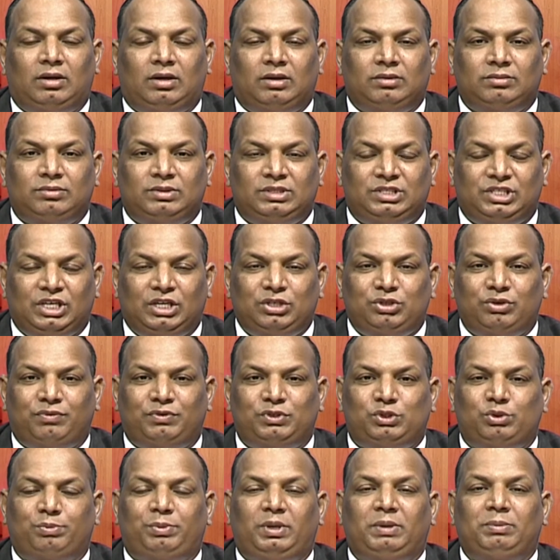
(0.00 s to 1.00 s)
judge of a
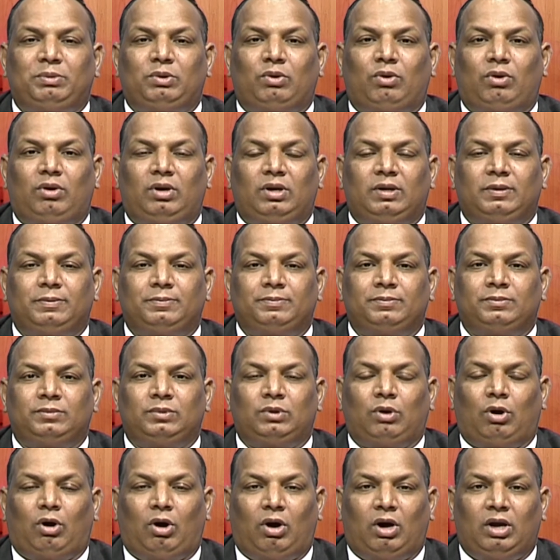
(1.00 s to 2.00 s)
Supreme Court
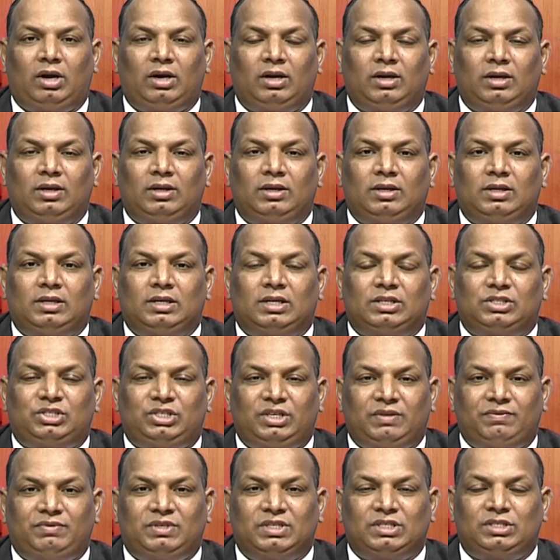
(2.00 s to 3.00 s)
or the Chief
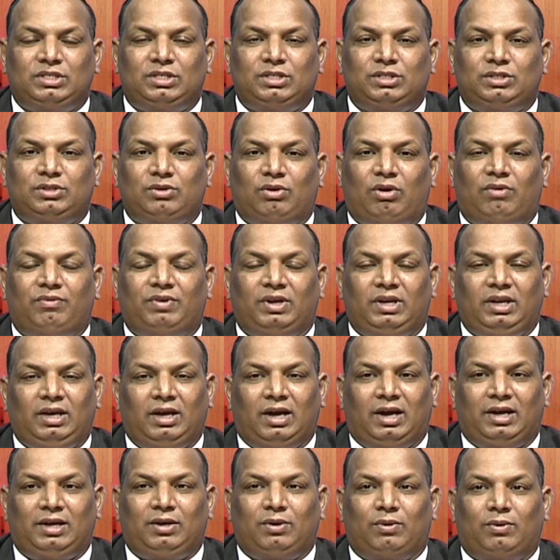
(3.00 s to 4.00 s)
Justice of any High
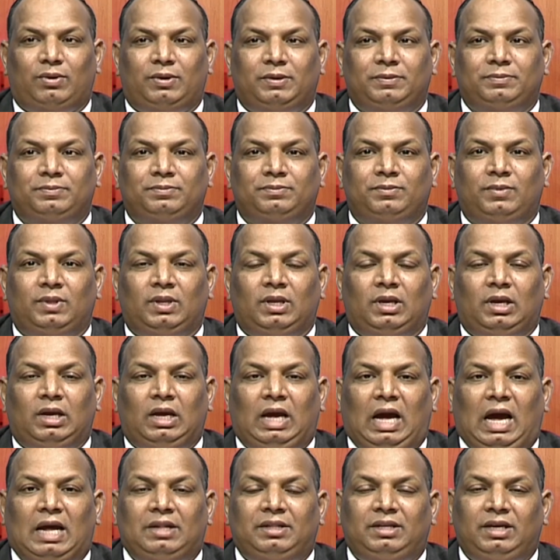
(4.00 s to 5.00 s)
Court,
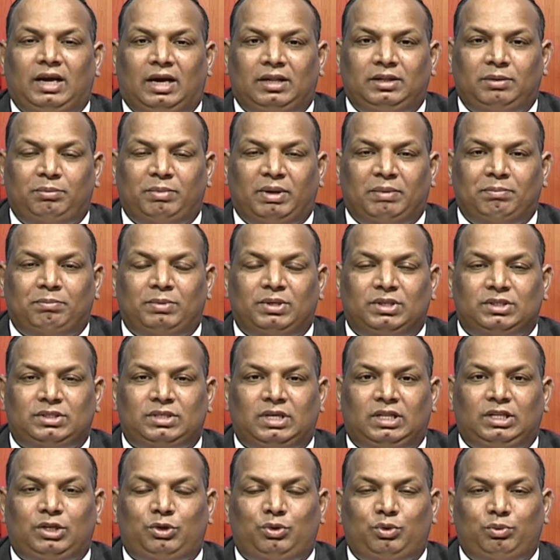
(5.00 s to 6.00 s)
and the other members, and
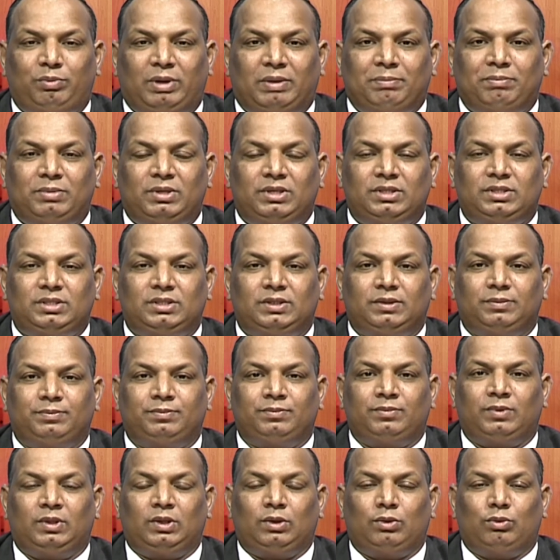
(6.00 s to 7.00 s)
the 2 members
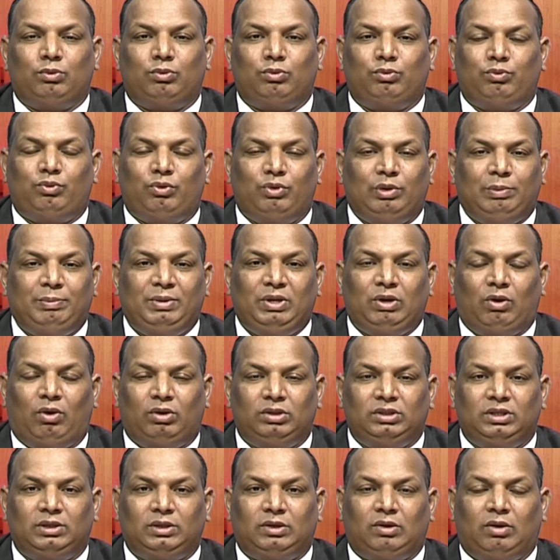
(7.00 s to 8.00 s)
who will be on
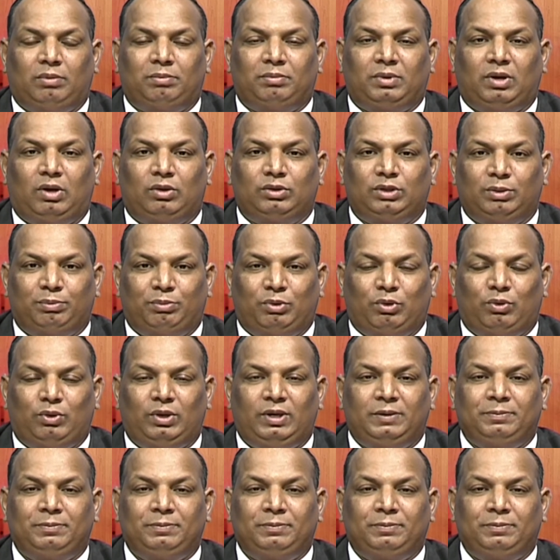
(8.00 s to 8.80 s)
the board